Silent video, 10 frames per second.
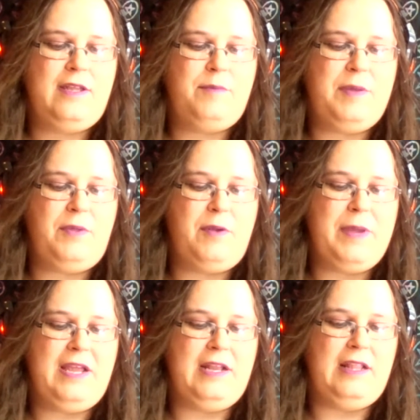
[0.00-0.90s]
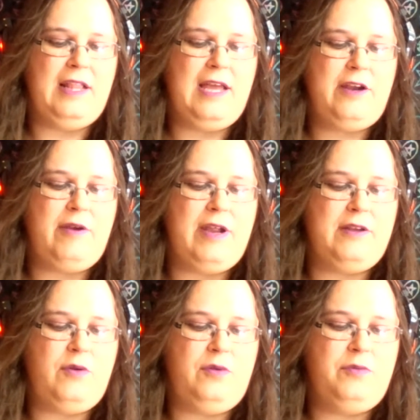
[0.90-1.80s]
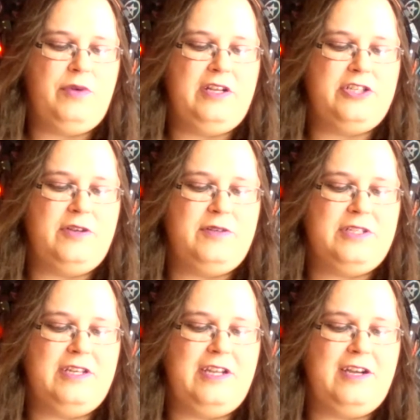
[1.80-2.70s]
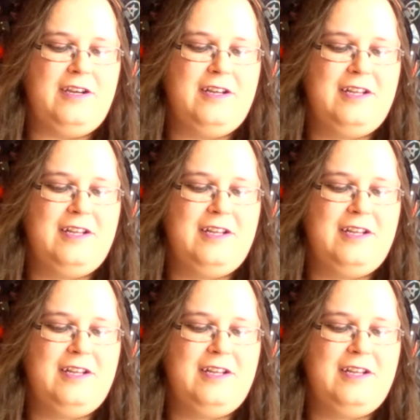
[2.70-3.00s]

people are making a lot of great cold reading jokes in here